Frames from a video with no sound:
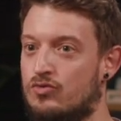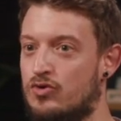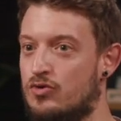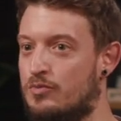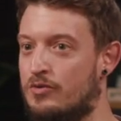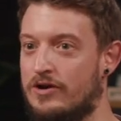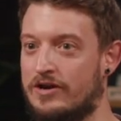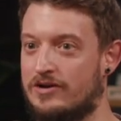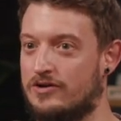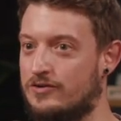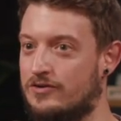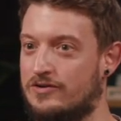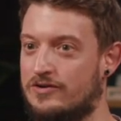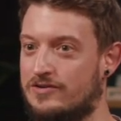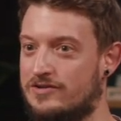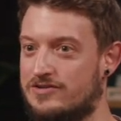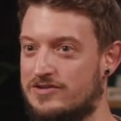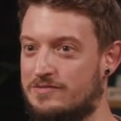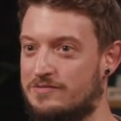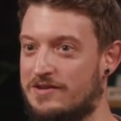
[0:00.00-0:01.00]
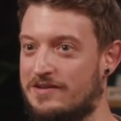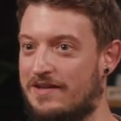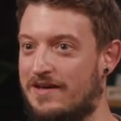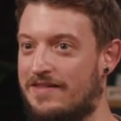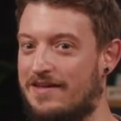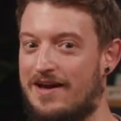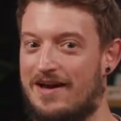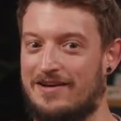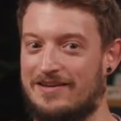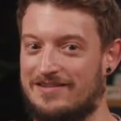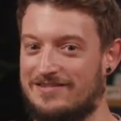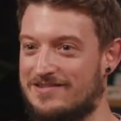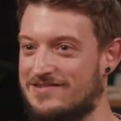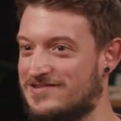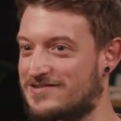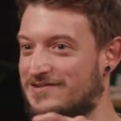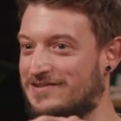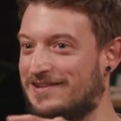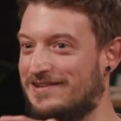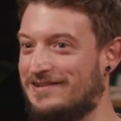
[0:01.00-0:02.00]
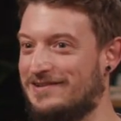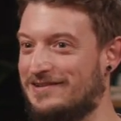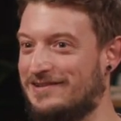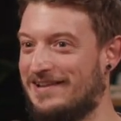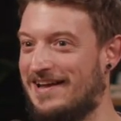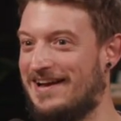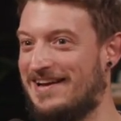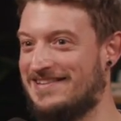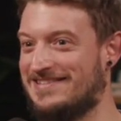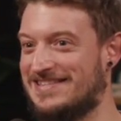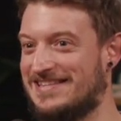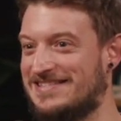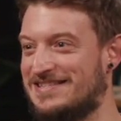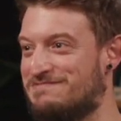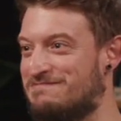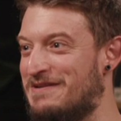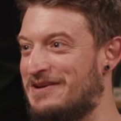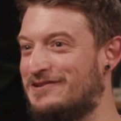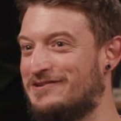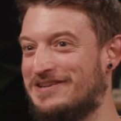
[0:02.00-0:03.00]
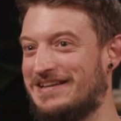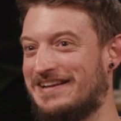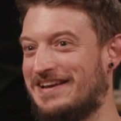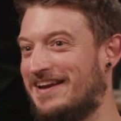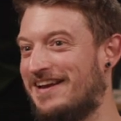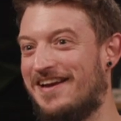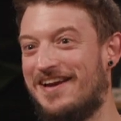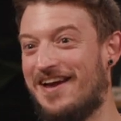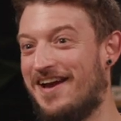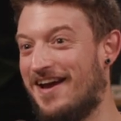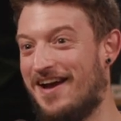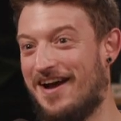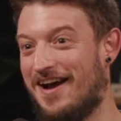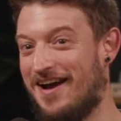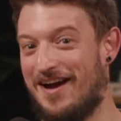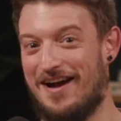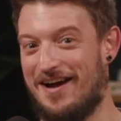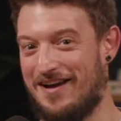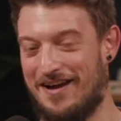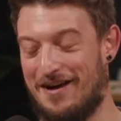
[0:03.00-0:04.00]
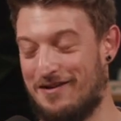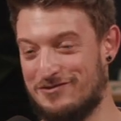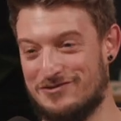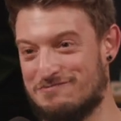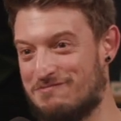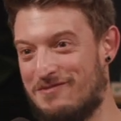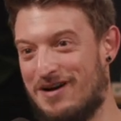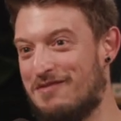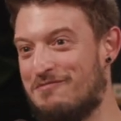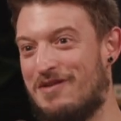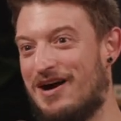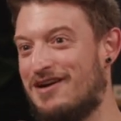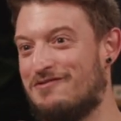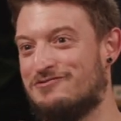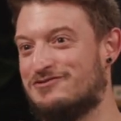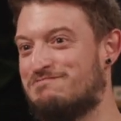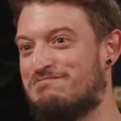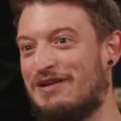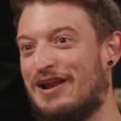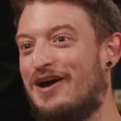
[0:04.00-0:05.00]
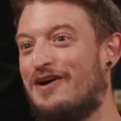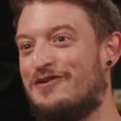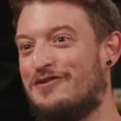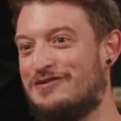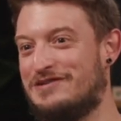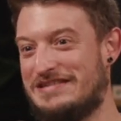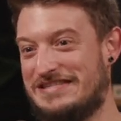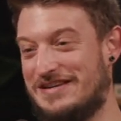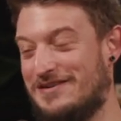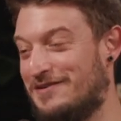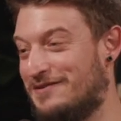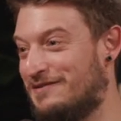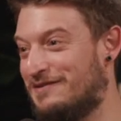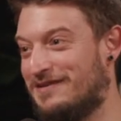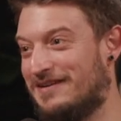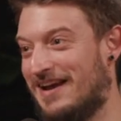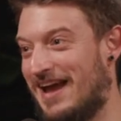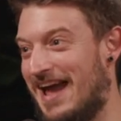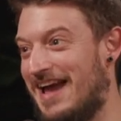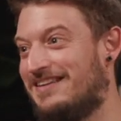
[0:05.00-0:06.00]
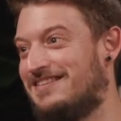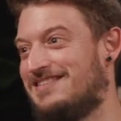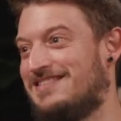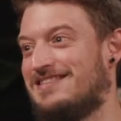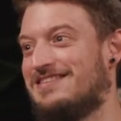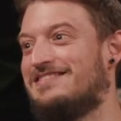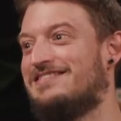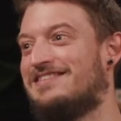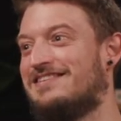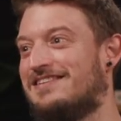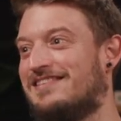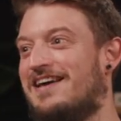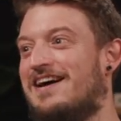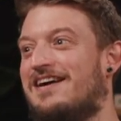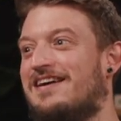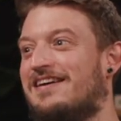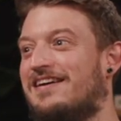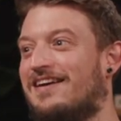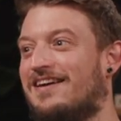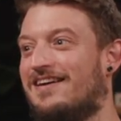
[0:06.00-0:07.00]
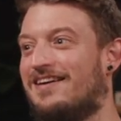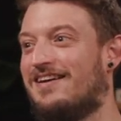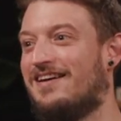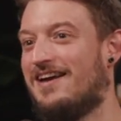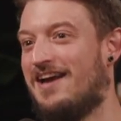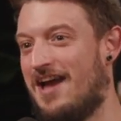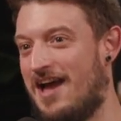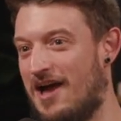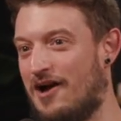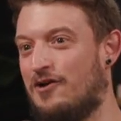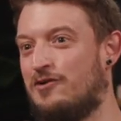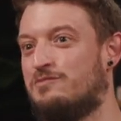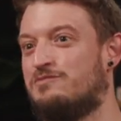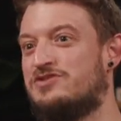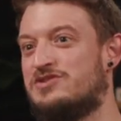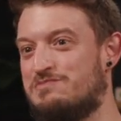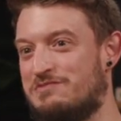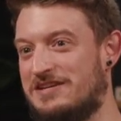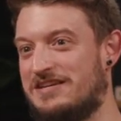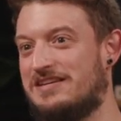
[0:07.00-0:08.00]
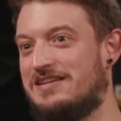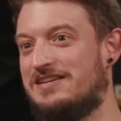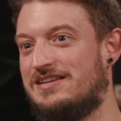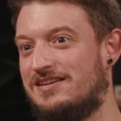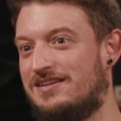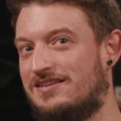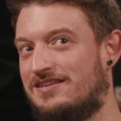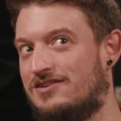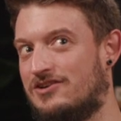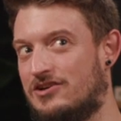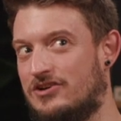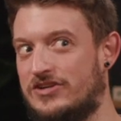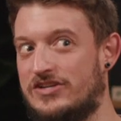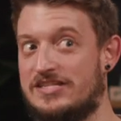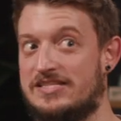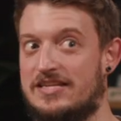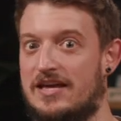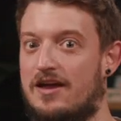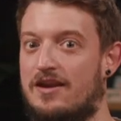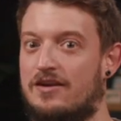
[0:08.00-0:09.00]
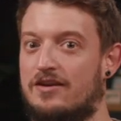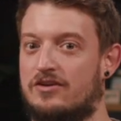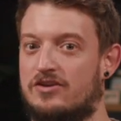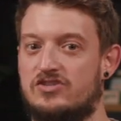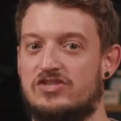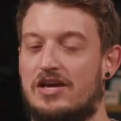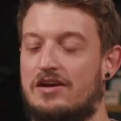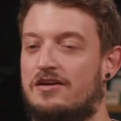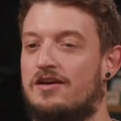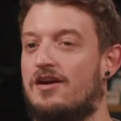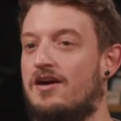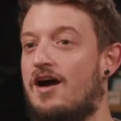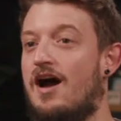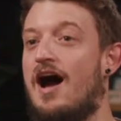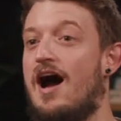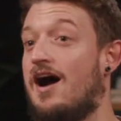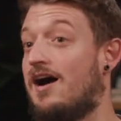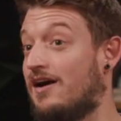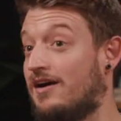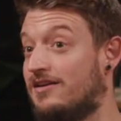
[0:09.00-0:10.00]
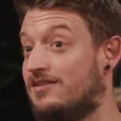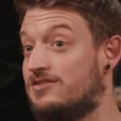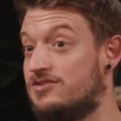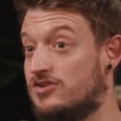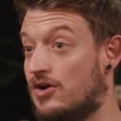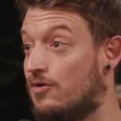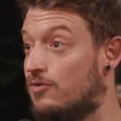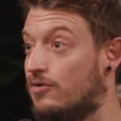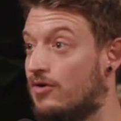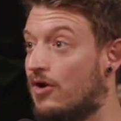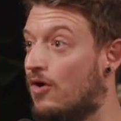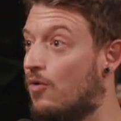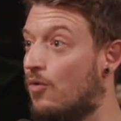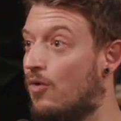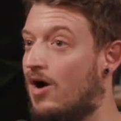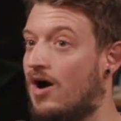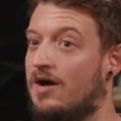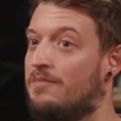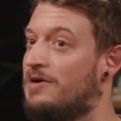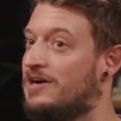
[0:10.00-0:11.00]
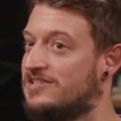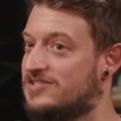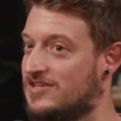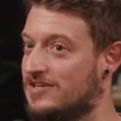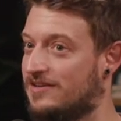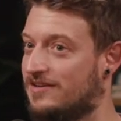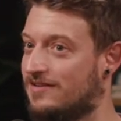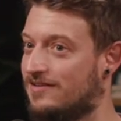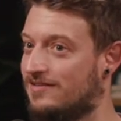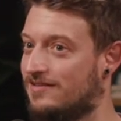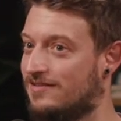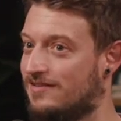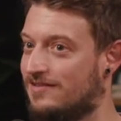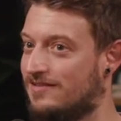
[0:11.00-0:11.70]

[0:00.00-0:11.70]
rubric or something like that, and it does all the little lines as it's building it. I was my mind was blown. So anything that like helps me understand because I I don't know what I'm asking it.